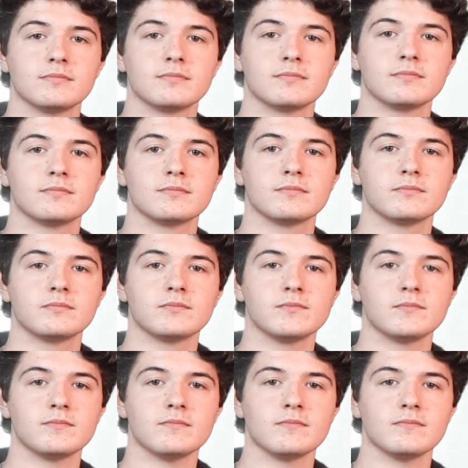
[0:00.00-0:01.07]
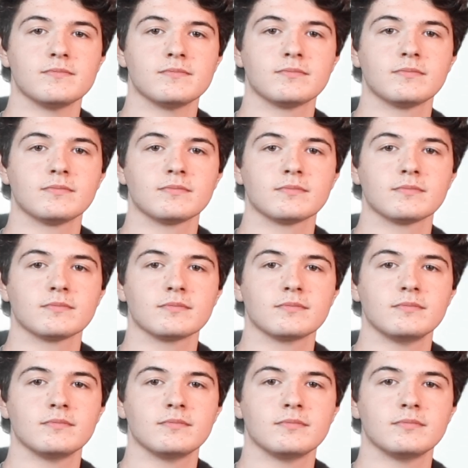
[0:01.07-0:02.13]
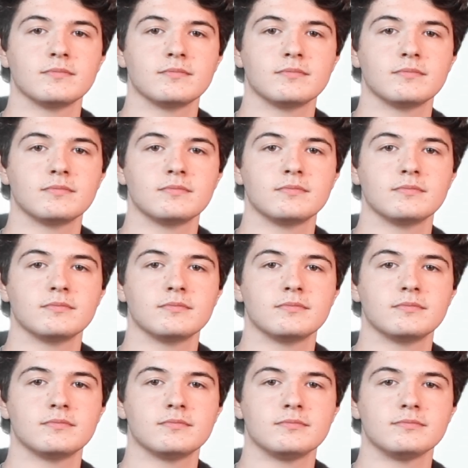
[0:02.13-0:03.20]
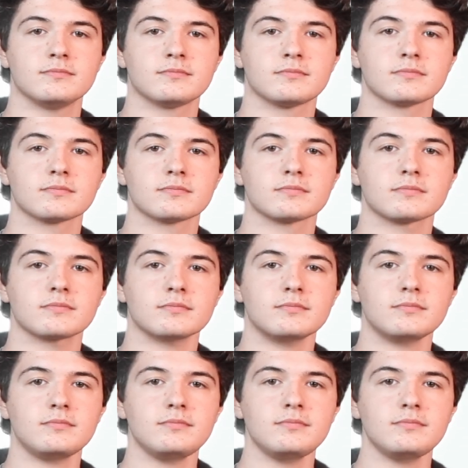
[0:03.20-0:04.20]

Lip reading: (silent)